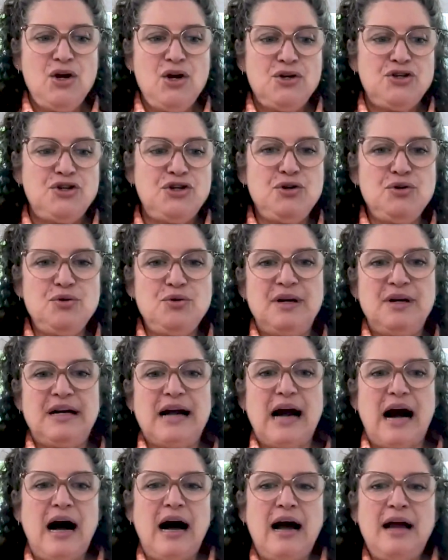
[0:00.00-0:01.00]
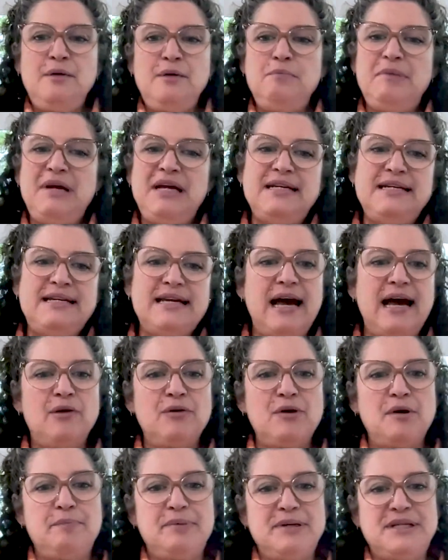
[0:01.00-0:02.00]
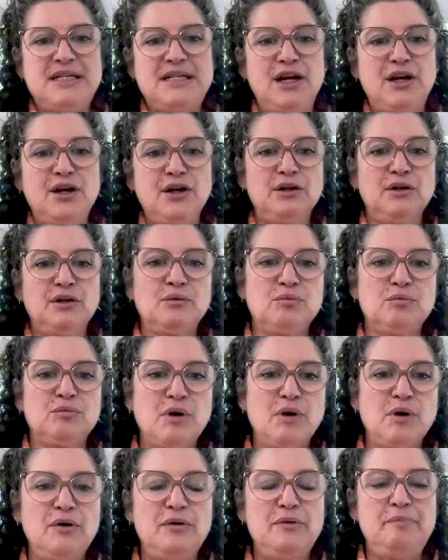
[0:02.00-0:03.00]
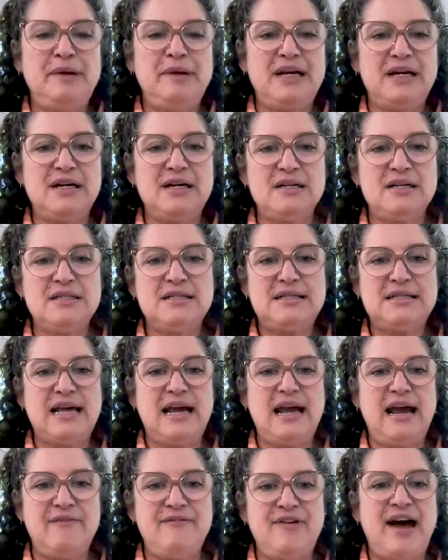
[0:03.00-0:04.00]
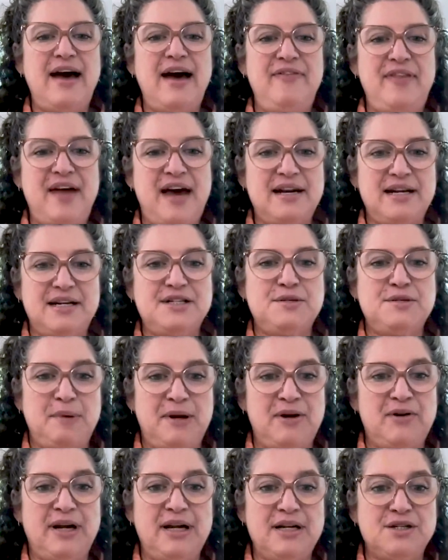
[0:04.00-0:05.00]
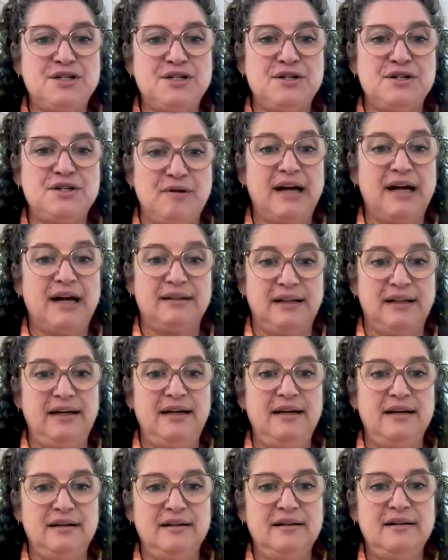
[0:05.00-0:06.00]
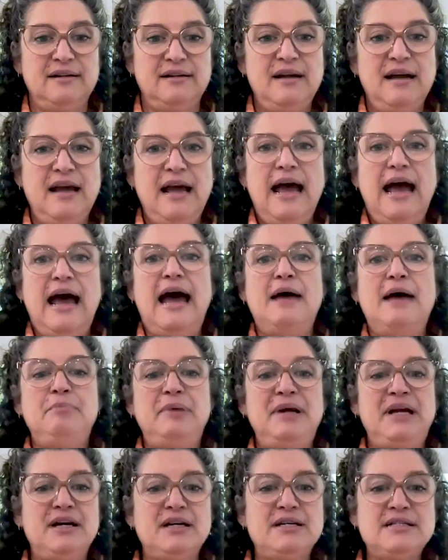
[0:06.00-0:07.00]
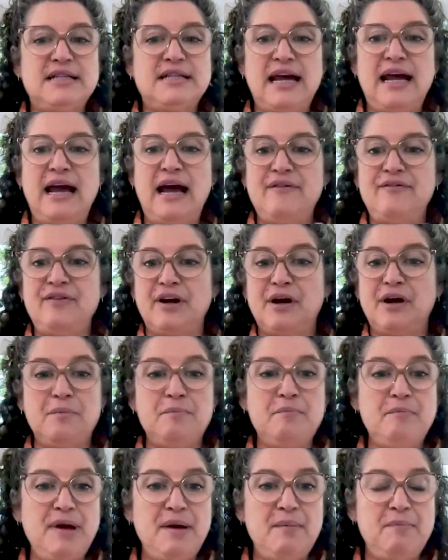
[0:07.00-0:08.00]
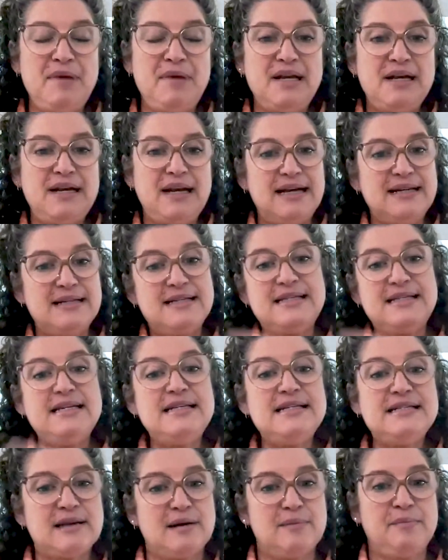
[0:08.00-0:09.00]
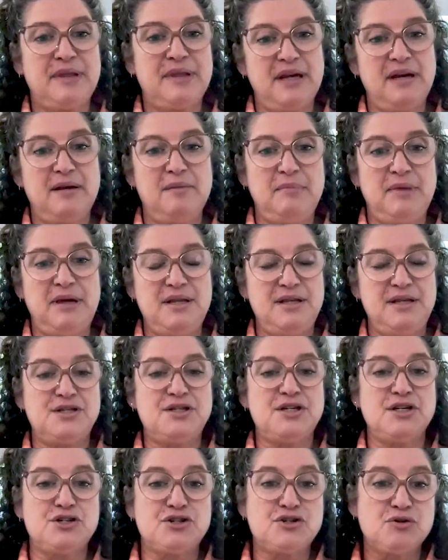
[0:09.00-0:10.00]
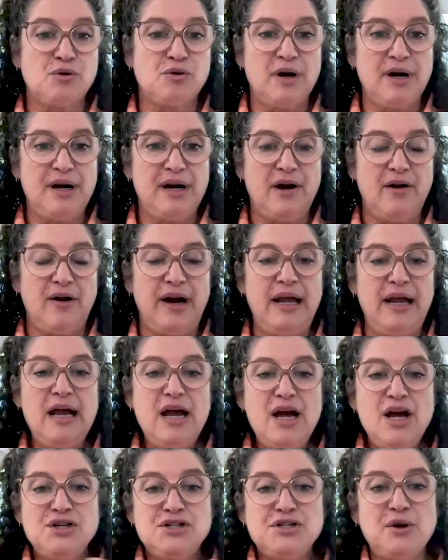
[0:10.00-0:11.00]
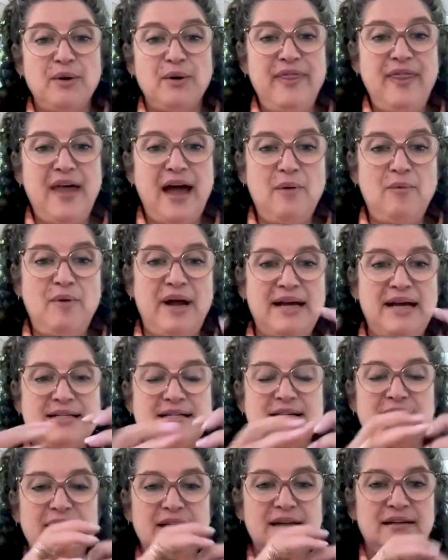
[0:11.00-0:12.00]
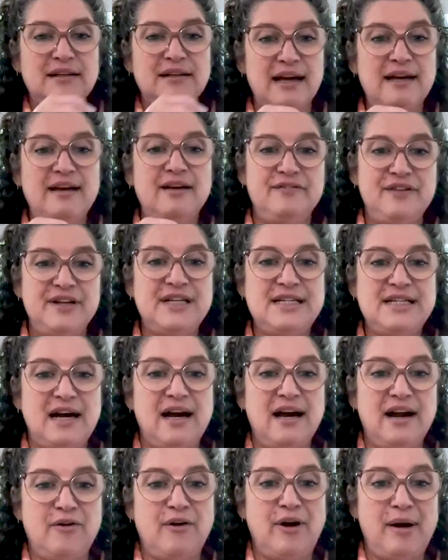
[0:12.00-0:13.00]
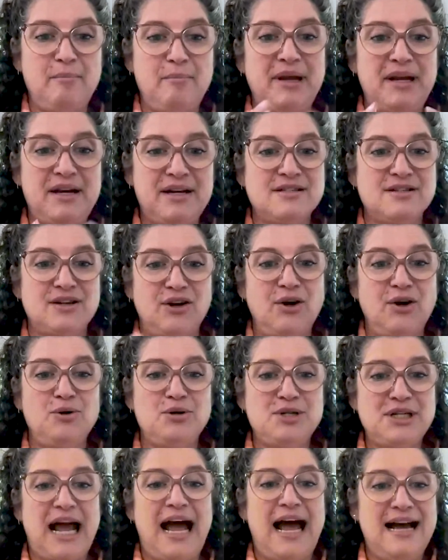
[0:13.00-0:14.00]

to guide me down a particular road because they have had that experience directly. And because they have a commitment and see something in me that's extraordinary. So in that way, it's a little like a Venn diagram because a coach